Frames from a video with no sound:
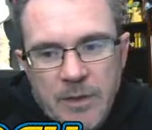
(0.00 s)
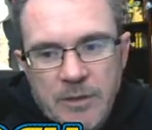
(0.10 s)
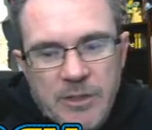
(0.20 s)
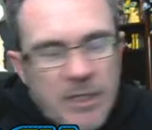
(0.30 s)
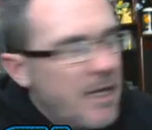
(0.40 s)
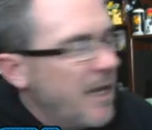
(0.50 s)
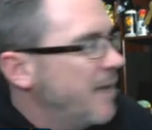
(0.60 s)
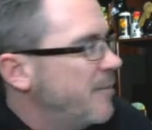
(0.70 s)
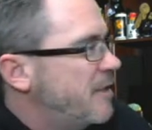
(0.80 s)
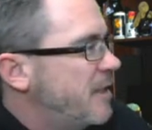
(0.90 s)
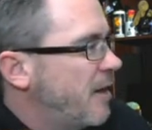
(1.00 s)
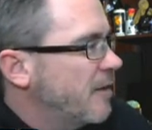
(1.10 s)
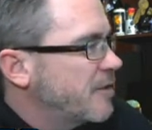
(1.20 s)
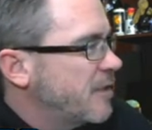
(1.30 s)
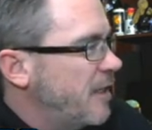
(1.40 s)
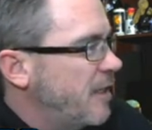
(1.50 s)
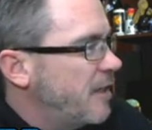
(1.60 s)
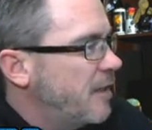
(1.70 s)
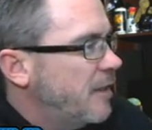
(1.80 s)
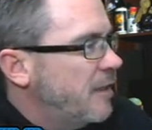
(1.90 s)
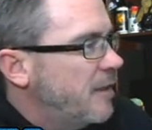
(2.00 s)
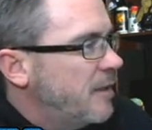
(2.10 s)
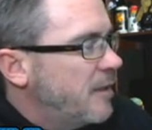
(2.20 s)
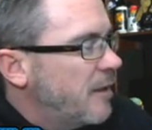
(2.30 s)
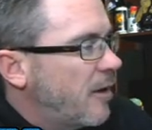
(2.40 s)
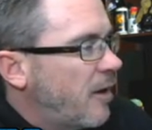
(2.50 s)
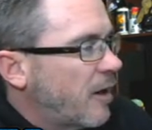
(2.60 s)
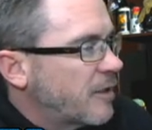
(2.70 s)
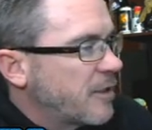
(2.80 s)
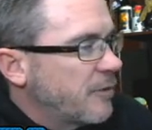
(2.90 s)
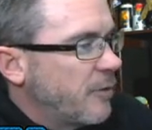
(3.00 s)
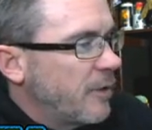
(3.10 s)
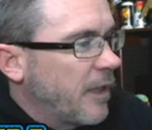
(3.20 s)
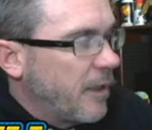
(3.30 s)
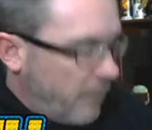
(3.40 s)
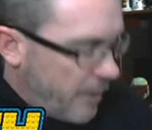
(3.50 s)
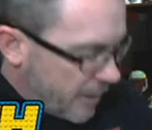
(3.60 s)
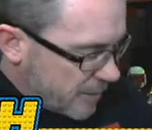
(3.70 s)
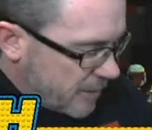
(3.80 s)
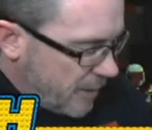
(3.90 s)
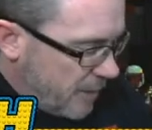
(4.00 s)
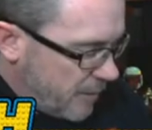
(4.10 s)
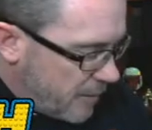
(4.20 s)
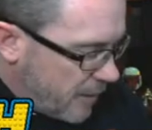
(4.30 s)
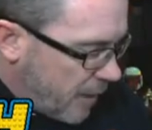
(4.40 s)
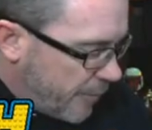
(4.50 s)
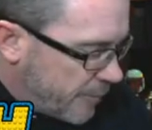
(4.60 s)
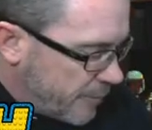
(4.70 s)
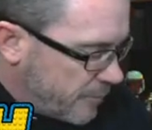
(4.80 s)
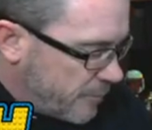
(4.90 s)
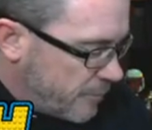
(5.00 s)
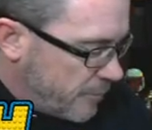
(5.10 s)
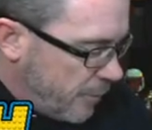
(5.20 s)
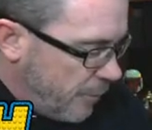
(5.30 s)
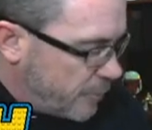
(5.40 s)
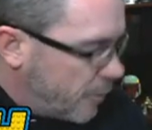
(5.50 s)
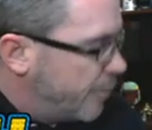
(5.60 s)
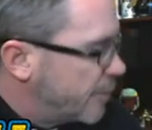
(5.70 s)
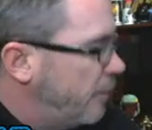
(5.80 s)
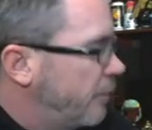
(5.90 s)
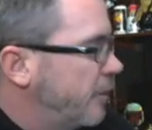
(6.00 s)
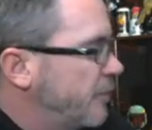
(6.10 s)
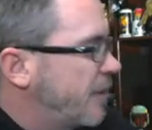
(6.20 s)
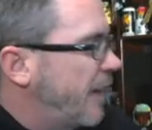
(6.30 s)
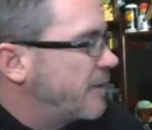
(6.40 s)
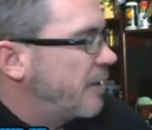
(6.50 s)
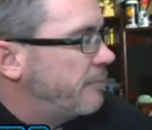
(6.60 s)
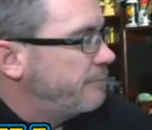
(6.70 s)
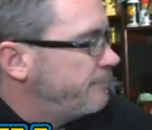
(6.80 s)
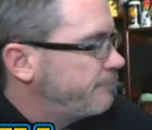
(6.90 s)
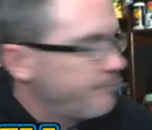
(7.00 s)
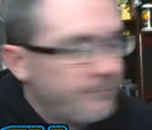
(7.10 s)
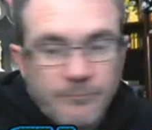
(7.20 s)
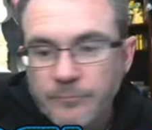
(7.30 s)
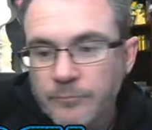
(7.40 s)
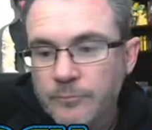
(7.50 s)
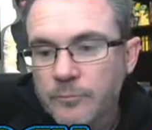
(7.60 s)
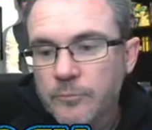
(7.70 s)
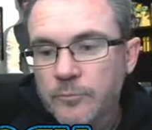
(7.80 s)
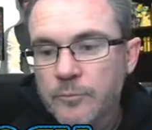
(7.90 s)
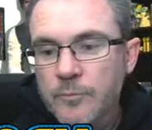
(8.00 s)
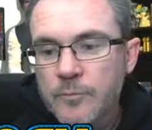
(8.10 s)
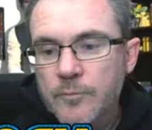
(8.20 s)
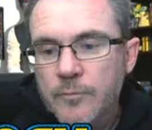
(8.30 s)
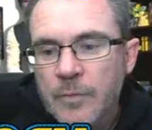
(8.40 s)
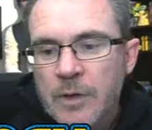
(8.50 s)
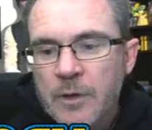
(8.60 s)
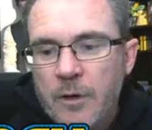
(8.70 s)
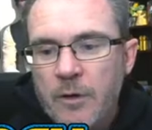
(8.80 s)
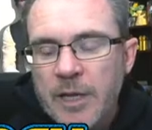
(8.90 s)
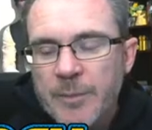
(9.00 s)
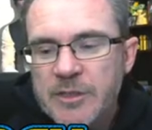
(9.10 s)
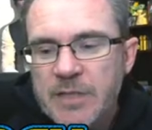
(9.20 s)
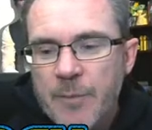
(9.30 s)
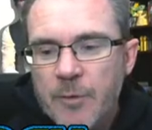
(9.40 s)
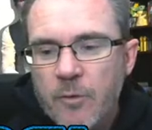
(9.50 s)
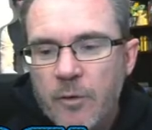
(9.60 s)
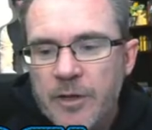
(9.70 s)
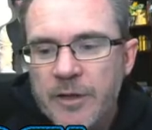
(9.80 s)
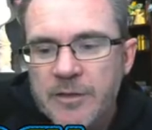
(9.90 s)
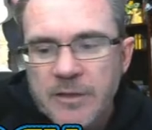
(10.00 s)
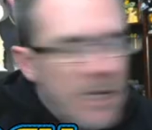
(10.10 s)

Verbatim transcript: GKM and DRC are still doing LEGO Legacy um, YouTube, so look those guys up. Okay, I'm going to stop recording this and